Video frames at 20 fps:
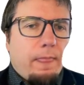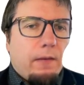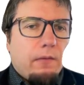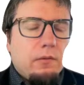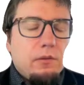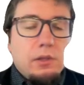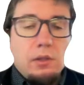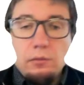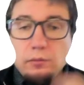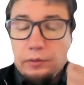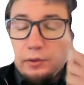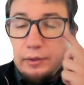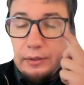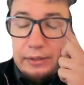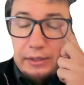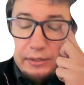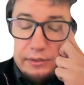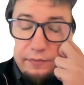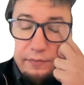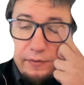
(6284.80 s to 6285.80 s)
So
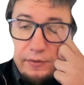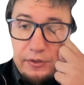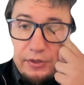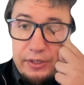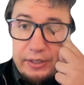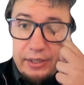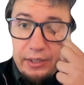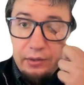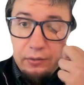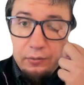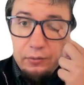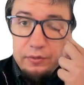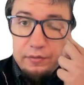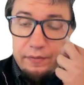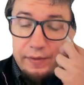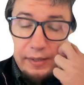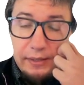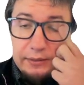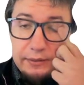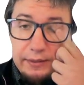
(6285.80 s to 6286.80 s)
this first checking looks
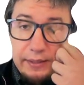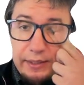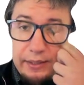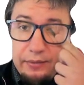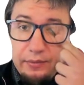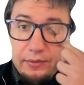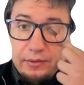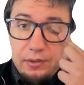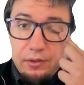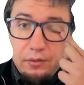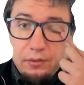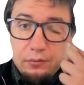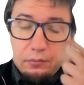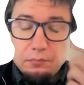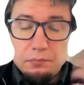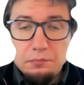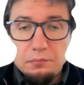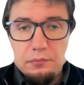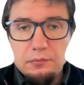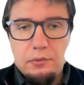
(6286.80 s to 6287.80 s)
fine, yeah. So
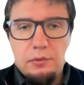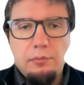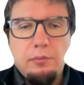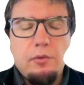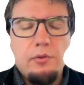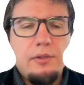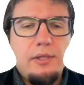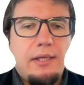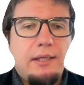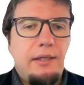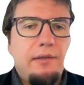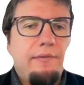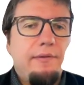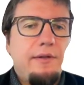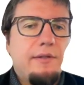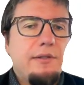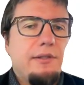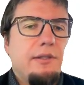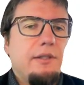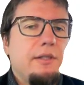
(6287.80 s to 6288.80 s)
most likely
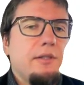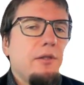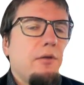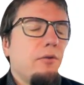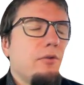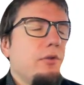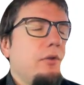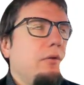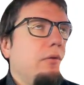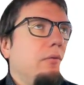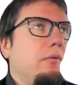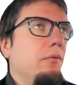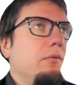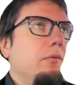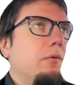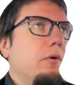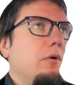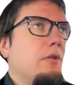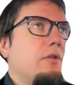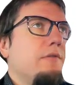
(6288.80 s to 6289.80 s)
velocities also
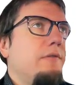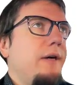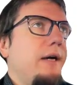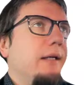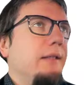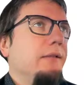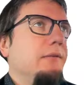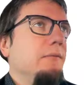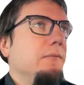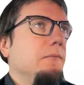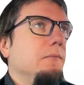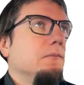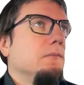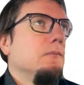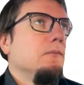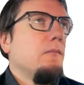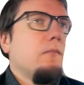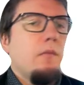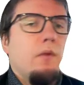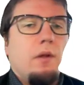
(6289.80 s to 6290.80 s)
works fine.
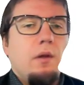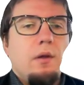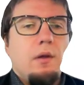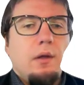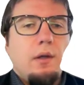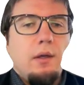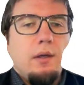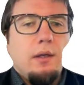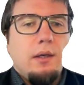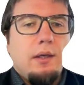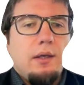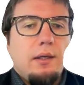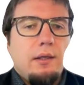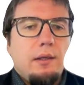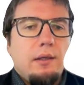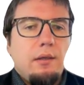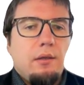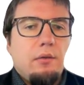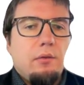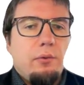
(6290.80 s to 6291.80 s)

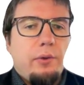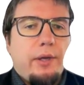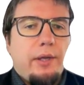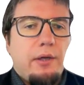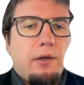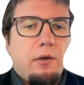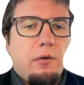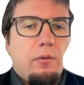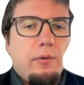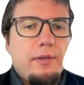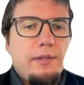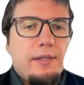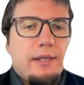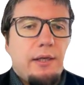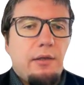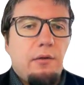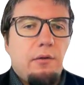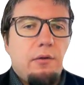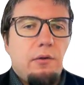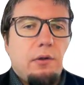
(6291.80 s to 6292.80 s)
We can always take
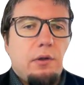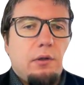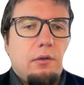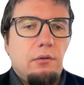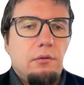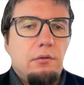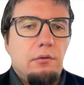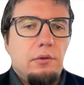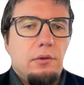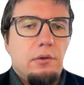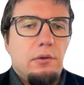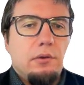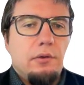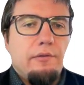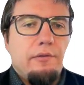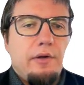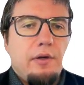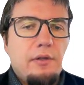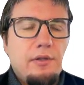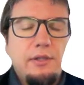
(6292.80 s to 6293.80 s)
a look on the
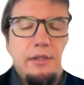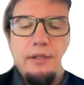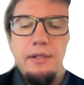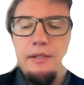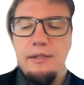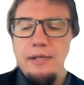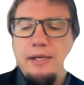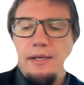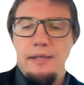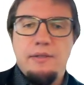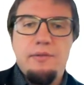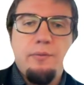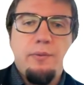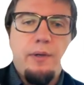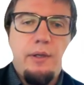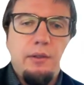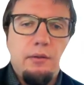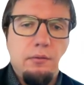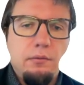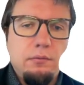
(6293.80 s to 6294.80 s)
velocity as
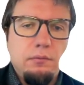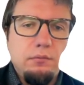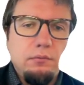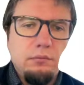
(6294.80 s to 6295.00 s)
well